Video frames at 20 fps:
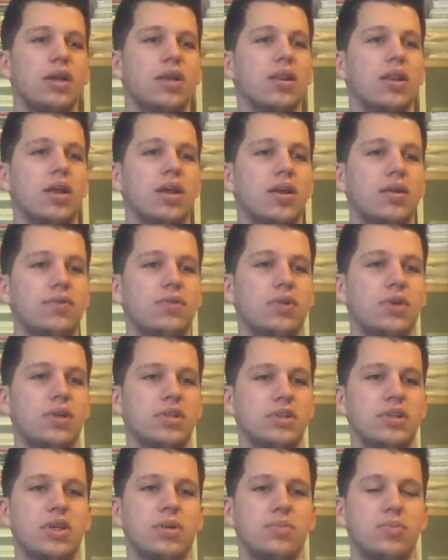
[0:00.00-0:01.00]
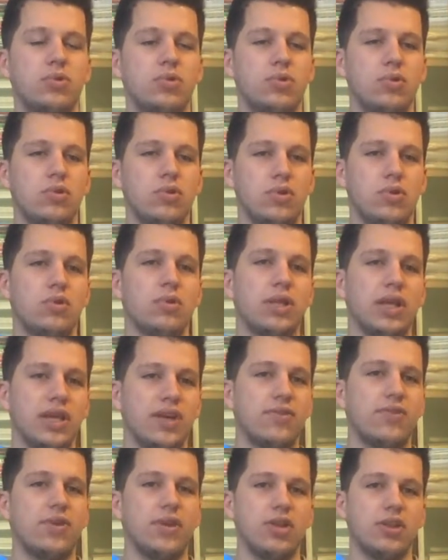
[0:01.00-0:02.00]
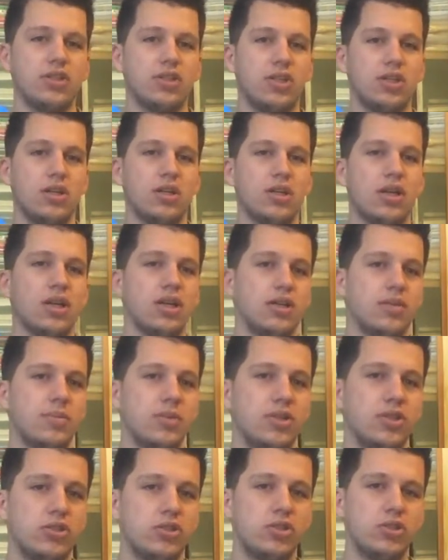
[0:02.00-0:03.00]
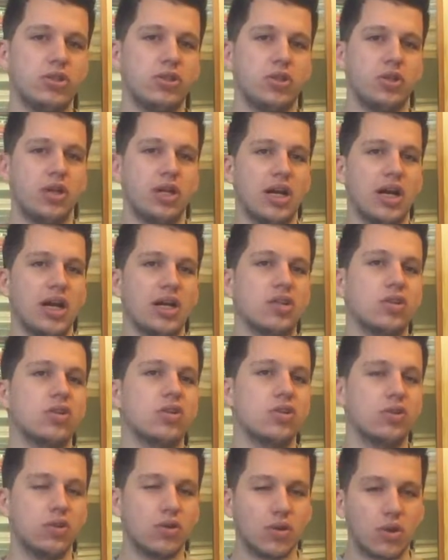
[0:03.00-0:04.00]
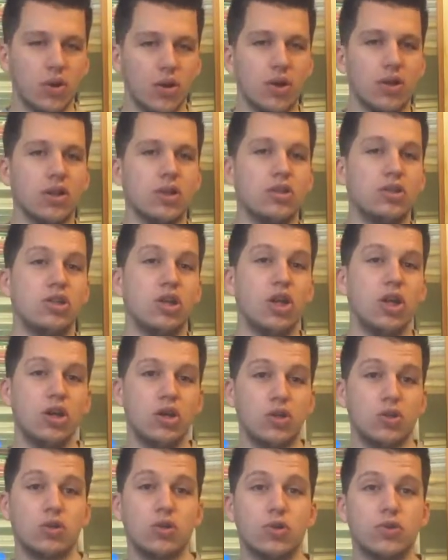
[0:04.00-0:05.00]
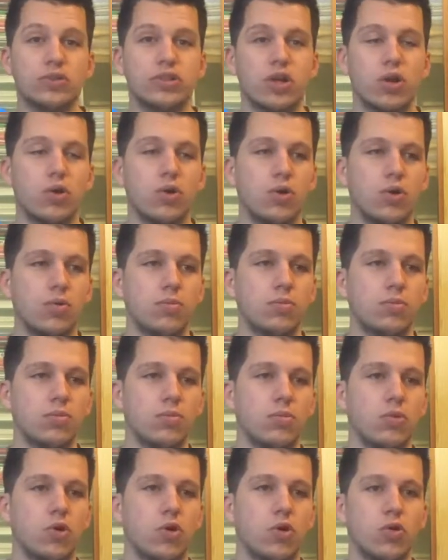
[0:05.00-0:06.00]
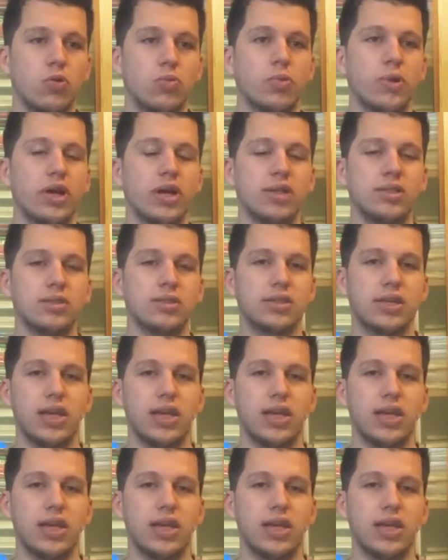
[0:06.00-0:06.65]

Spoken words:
Like, for example, like finishing elementary, high school, college, those are home run.